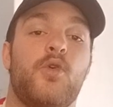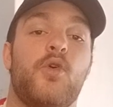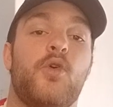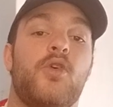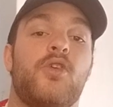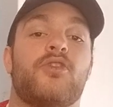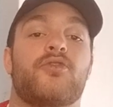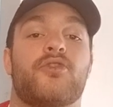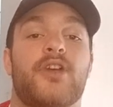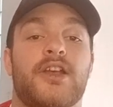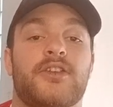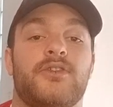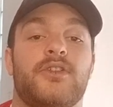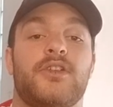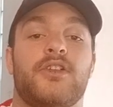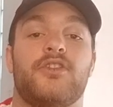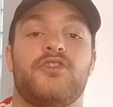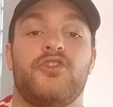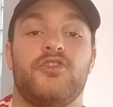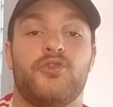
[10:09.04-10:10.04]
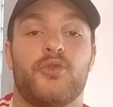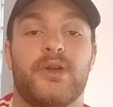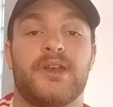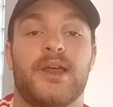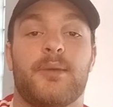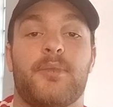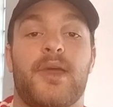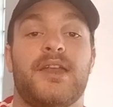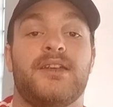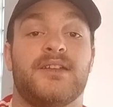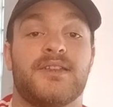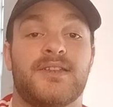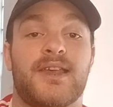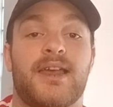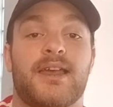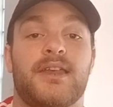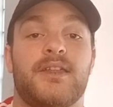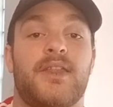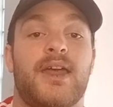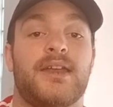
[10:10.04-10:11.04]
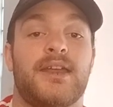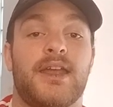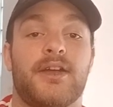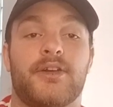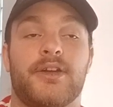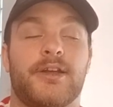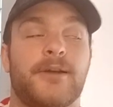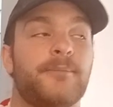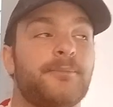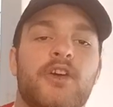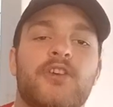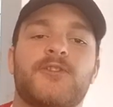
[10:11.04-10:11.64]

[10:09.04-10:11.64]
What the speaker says: or Rashford to join up and attack in that area.